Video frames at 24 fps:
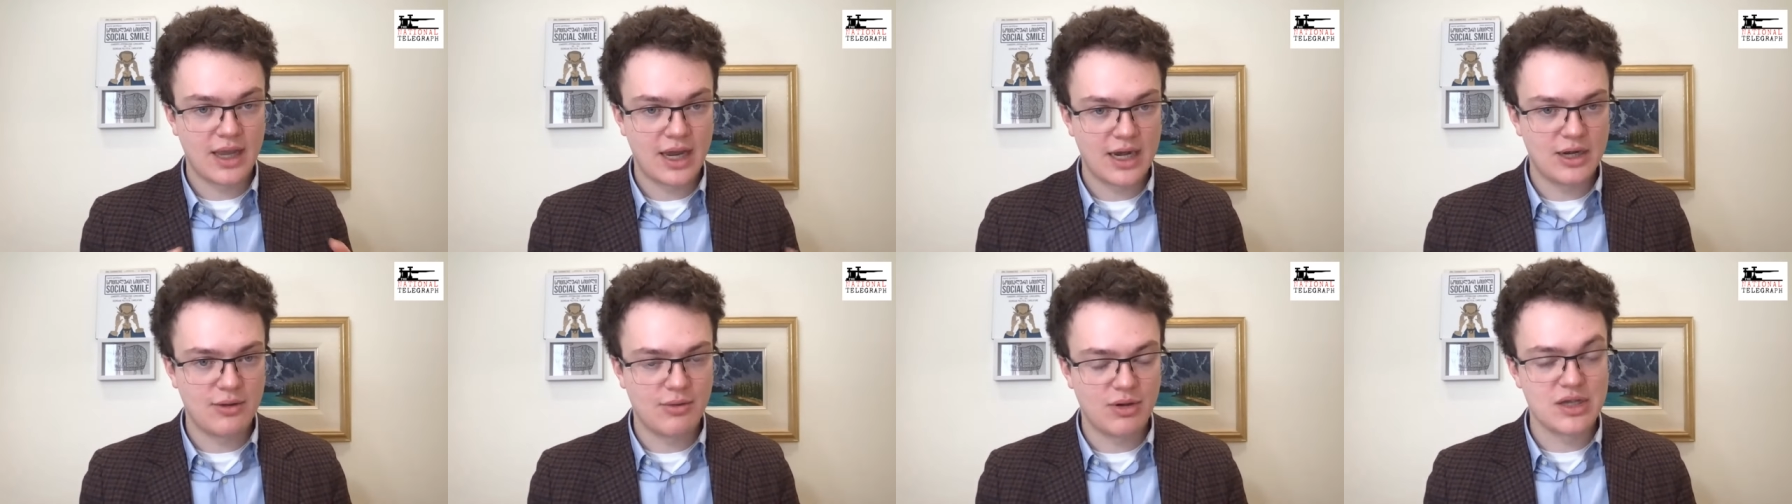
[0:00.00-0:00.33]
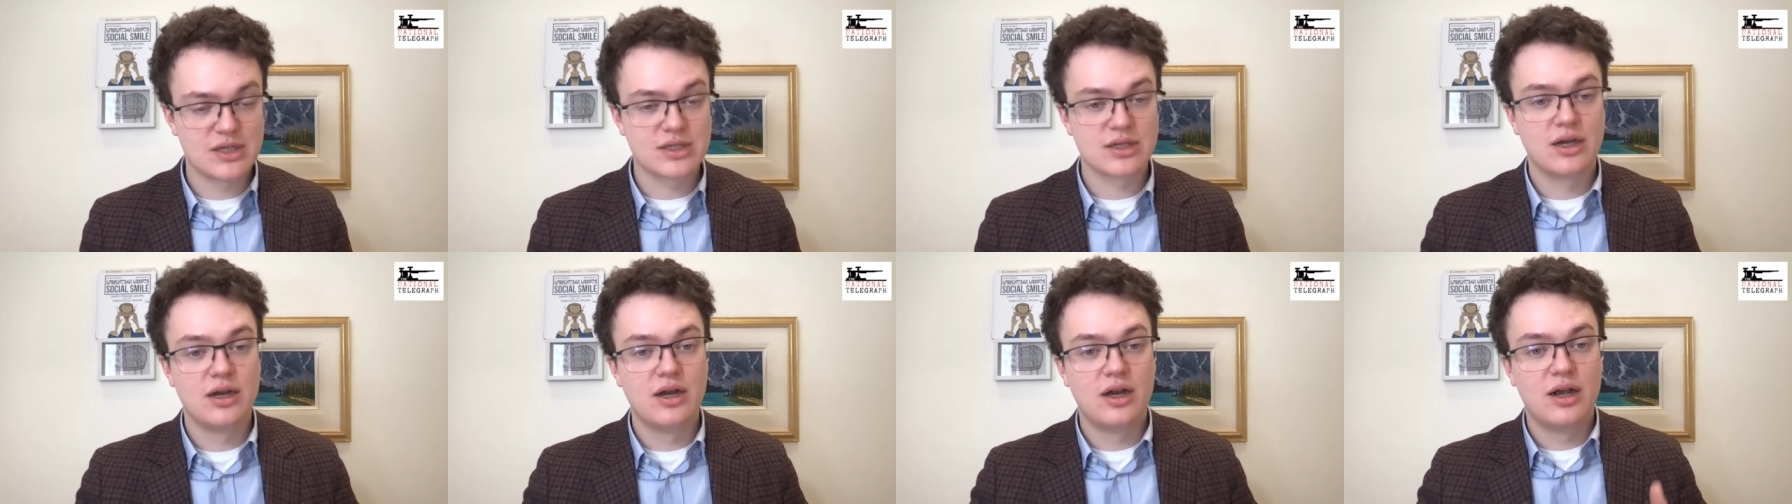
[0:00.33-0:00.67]

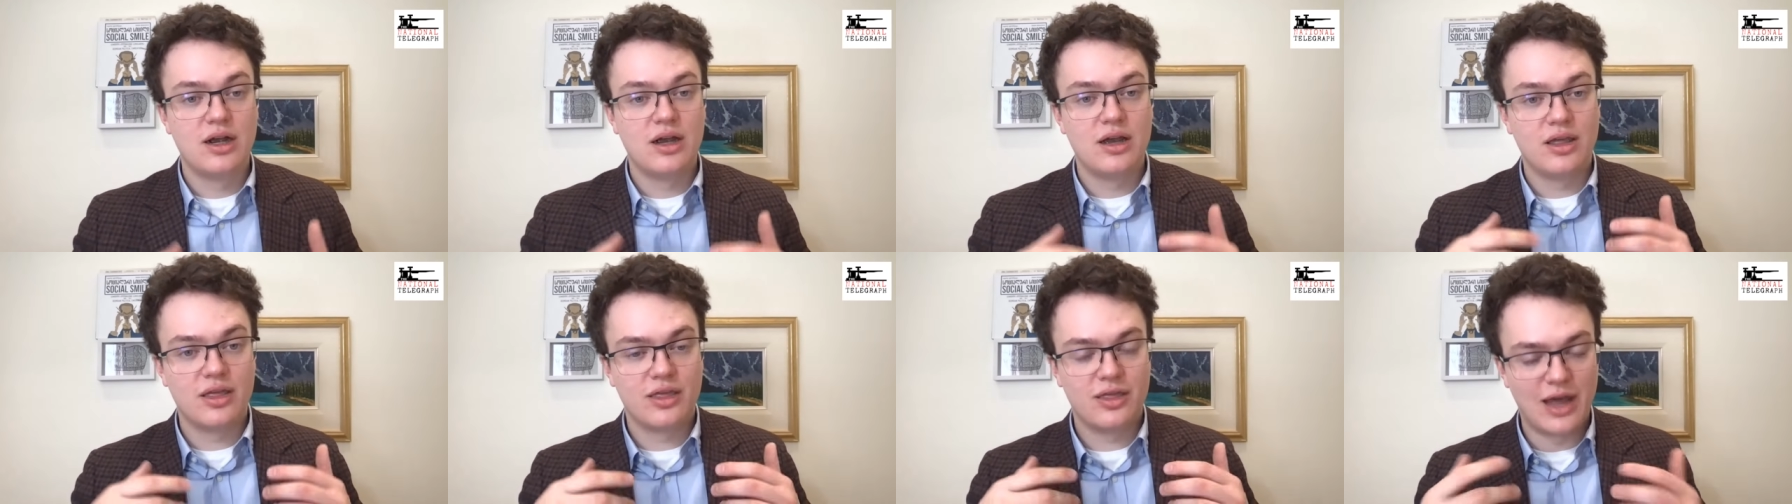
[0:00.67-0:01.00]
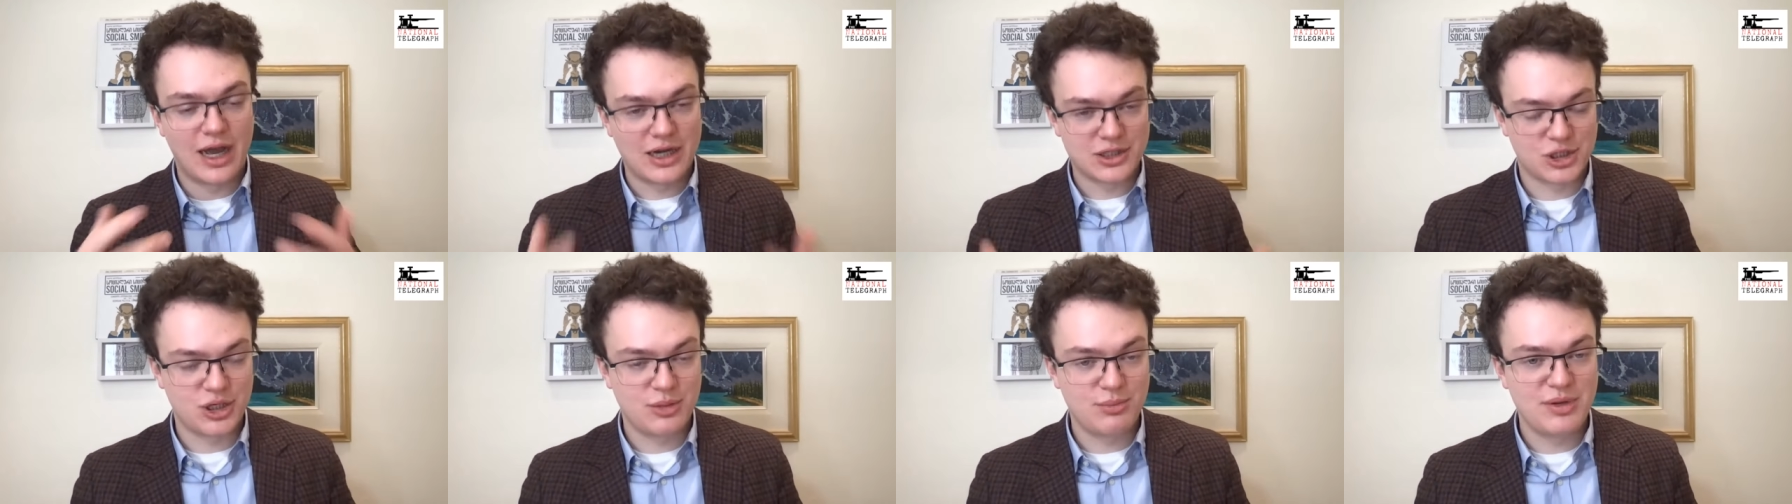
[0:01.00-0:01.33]
Anyways,
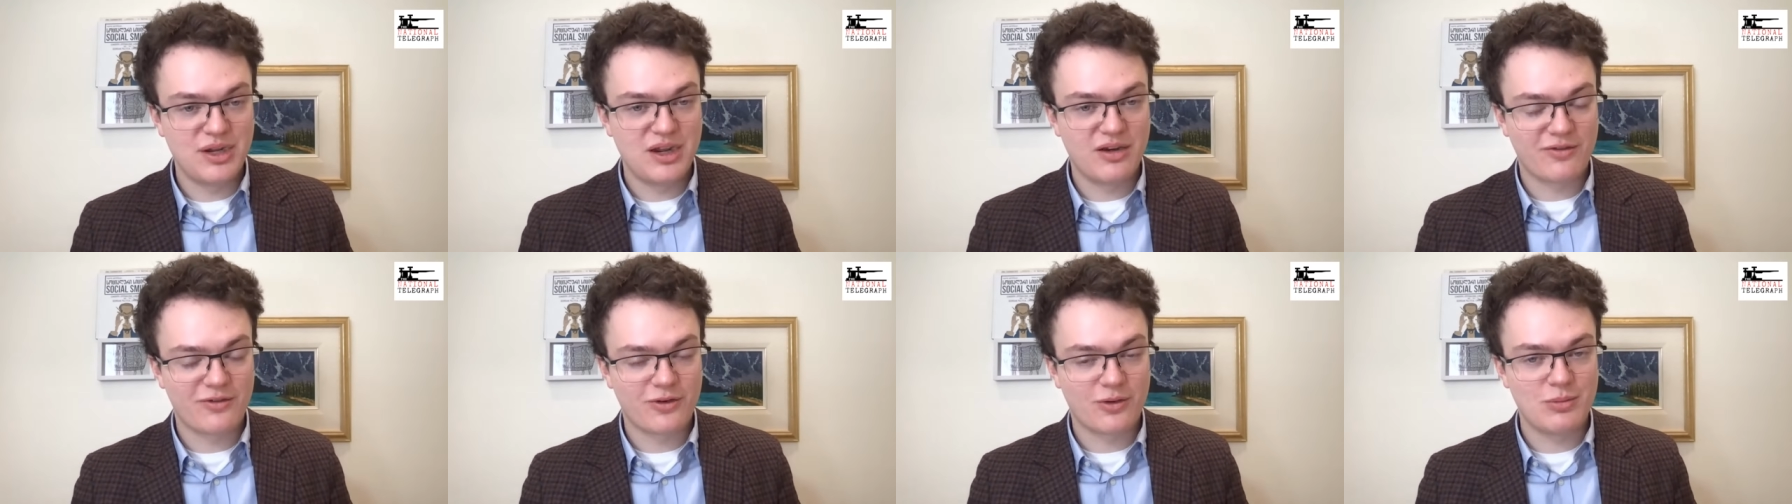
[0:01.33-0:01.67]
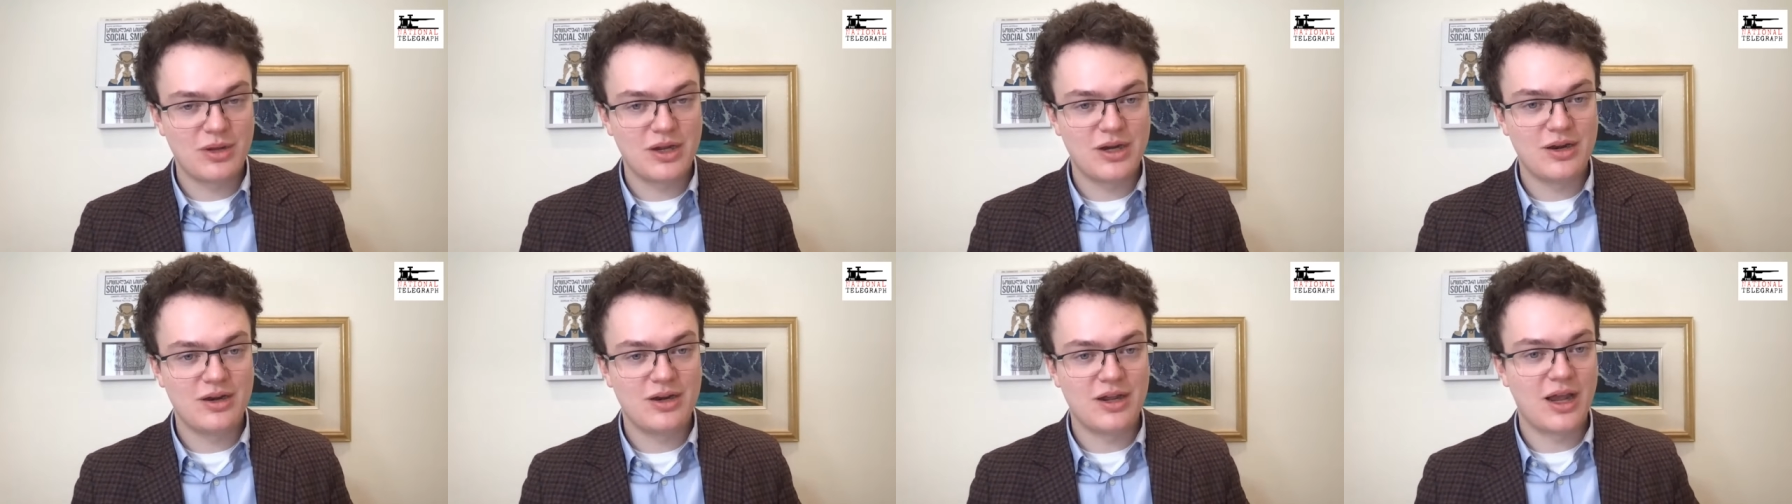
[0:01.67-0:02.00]
that should be it for
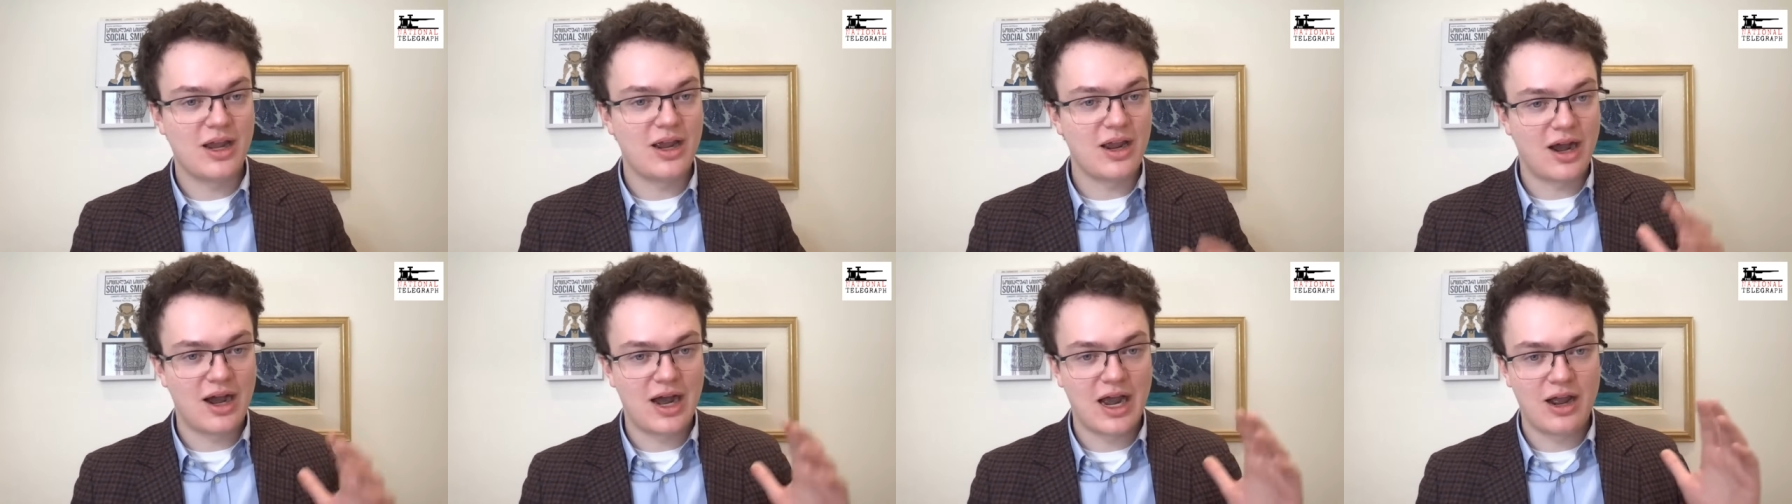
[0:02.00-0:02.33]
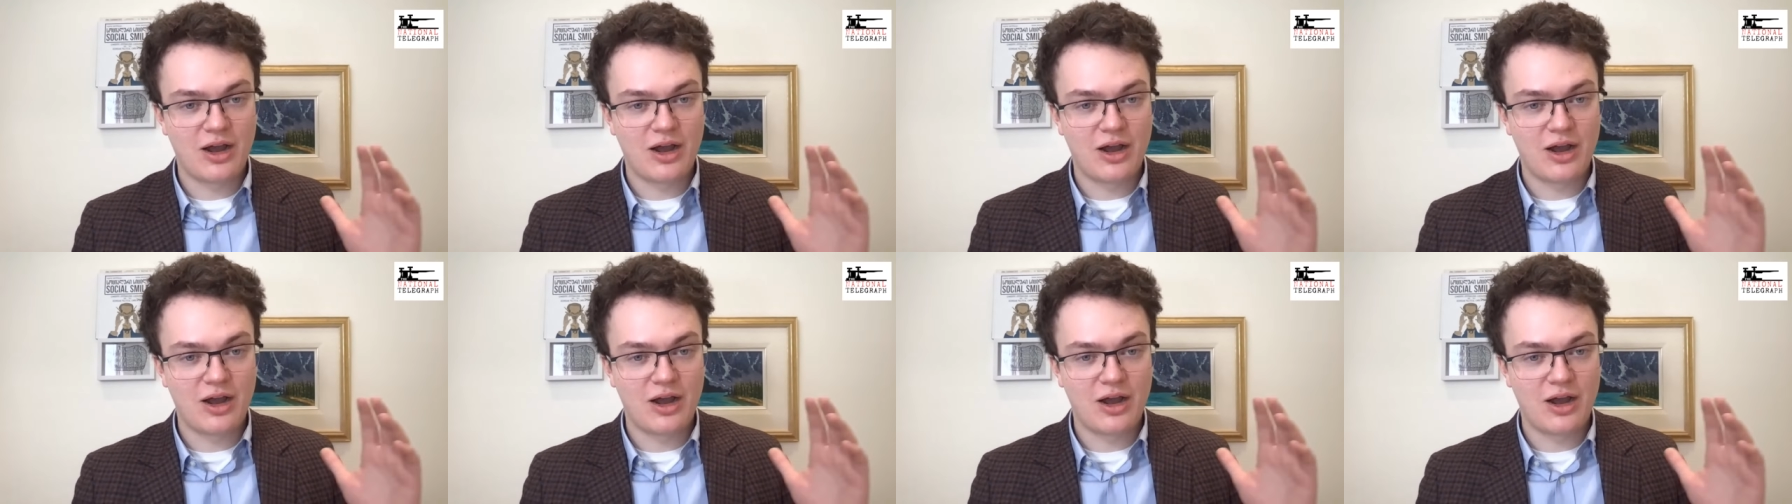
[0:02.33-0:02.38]
me today.